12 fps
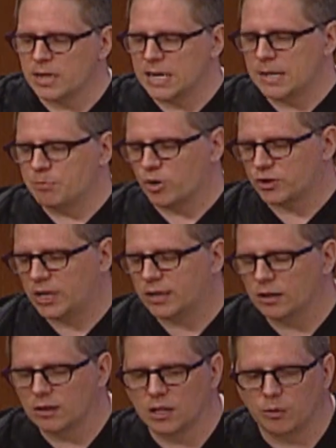in
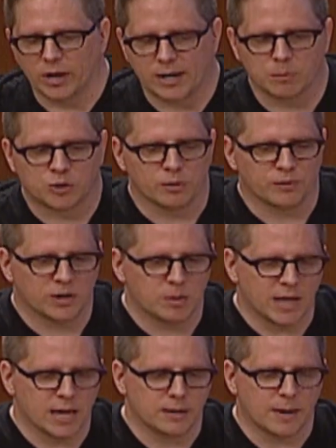particularly when it comes to
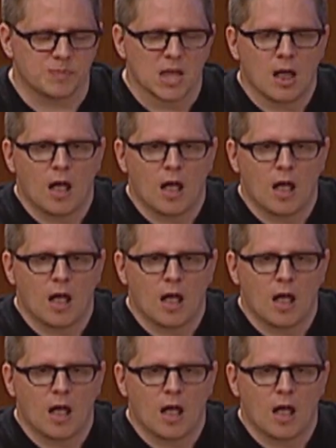InfiniBand,